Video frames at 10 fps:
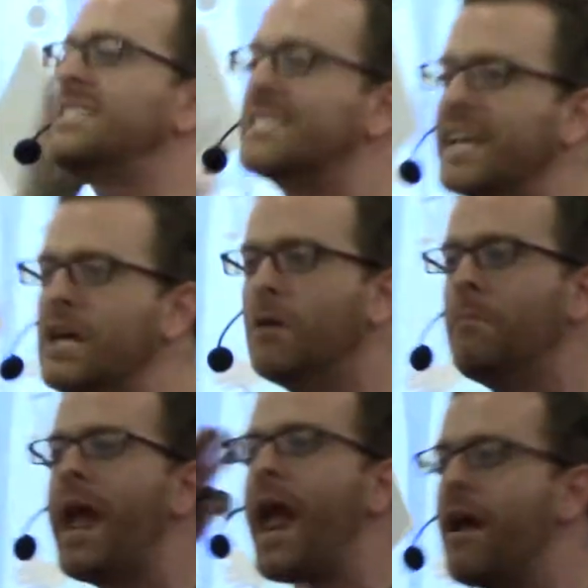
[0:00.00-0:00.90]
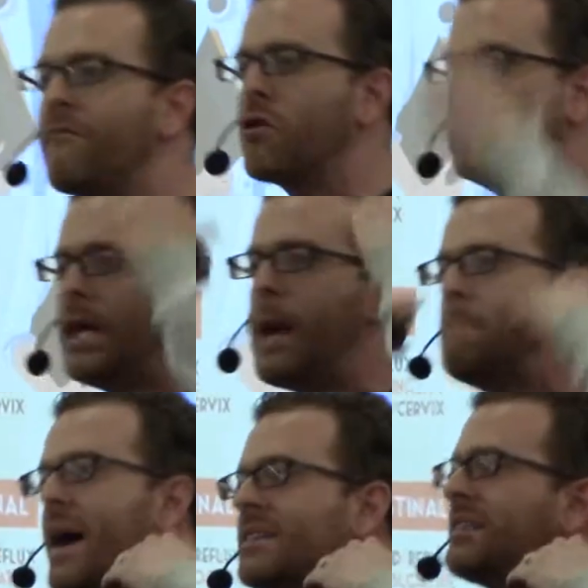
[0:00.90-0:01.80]
still behaviorally
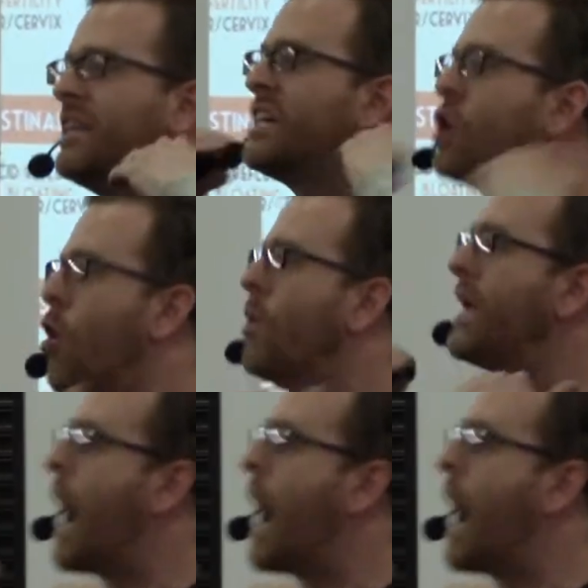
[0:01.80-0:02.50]
and mentally going